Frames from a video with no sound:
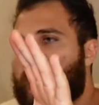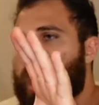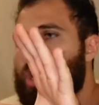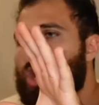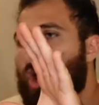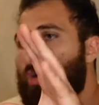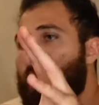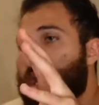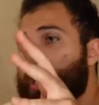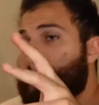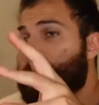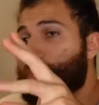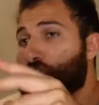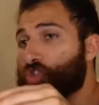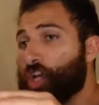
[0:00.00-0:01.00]
and nobody
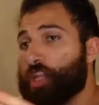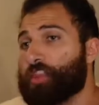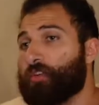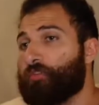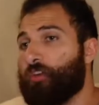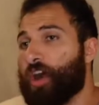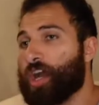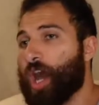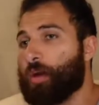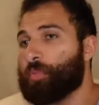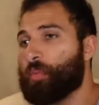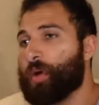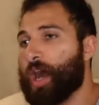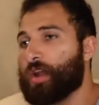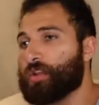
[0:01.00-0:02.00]
can shut the fuck up
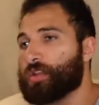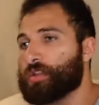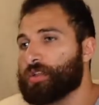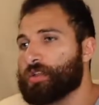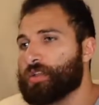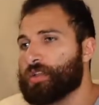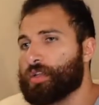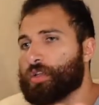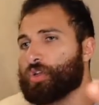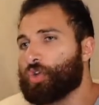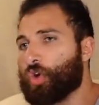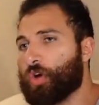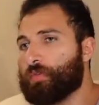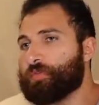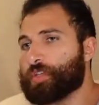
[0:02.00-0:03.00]
about it.
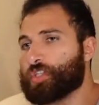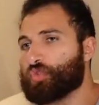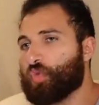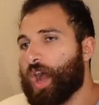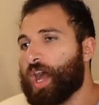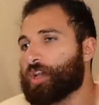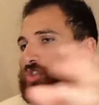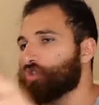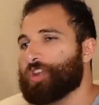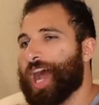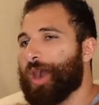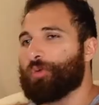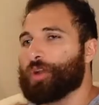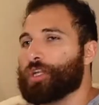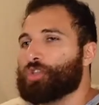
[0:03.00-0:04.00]
Nervous rock. So
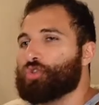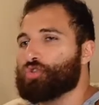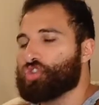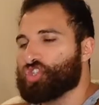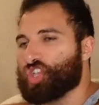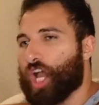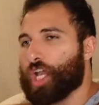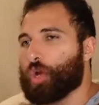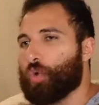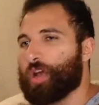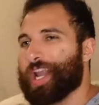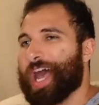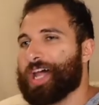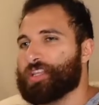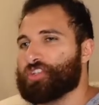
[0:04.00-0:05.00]
now we're going to do
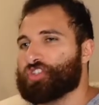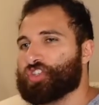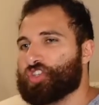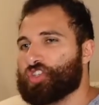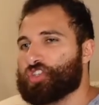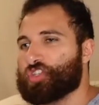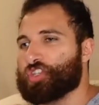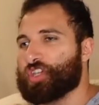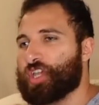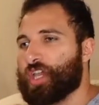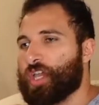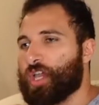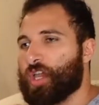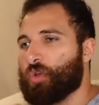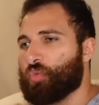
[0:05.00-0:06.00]
psychoanalysis
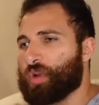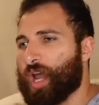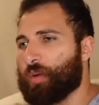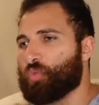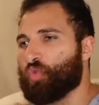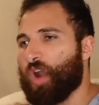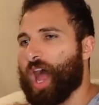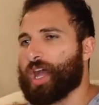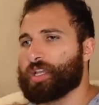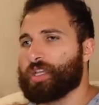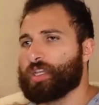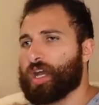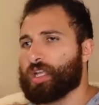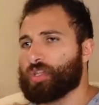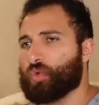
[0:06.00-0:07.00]
when I'm
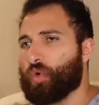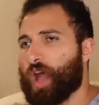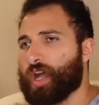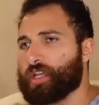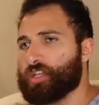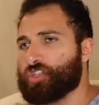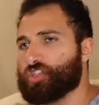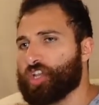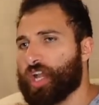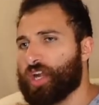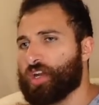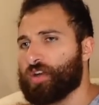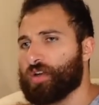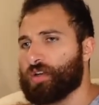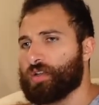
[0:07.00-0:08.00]
rocking on the rocking
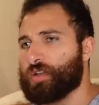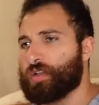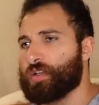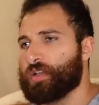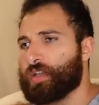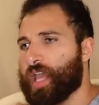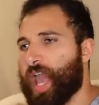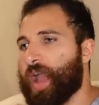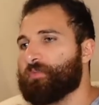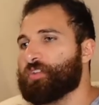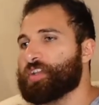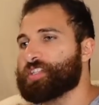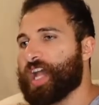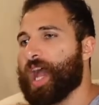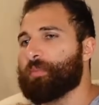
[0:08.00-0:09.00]
chair.
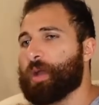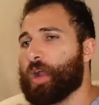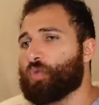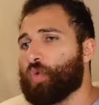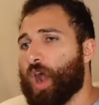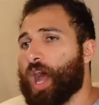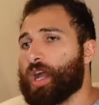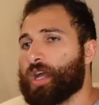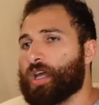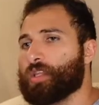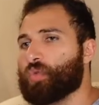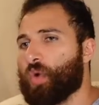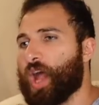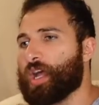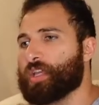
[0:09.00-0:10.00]
Every time I rock on
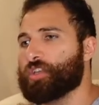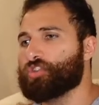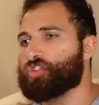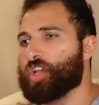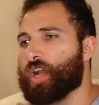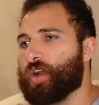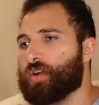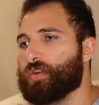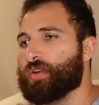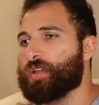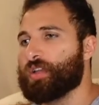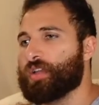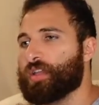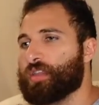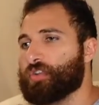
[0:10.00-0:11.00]
the rocking chair,
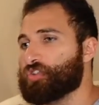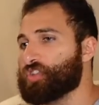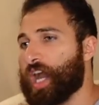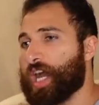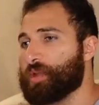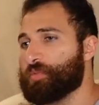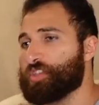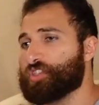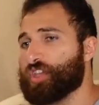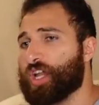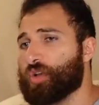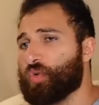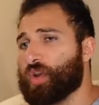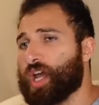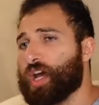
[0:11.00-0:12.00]
there's got to be
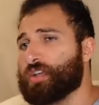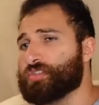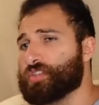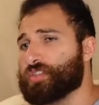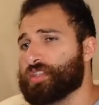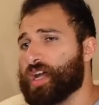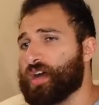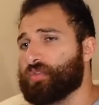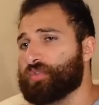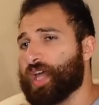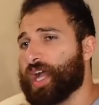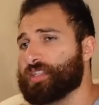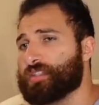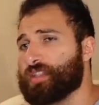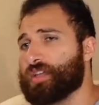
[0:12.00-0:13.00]
psychoanalysis now.
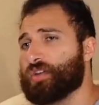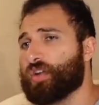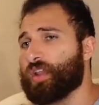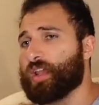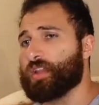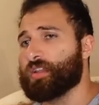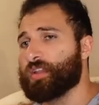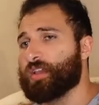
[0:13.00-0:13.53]
That's the internet.